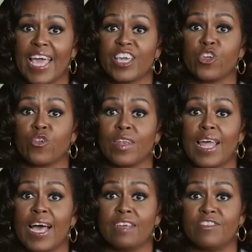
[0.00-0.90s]
like your
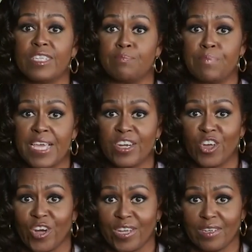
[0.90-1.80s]
lives depend
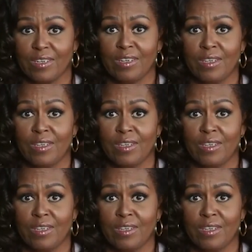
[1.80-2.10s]
on it.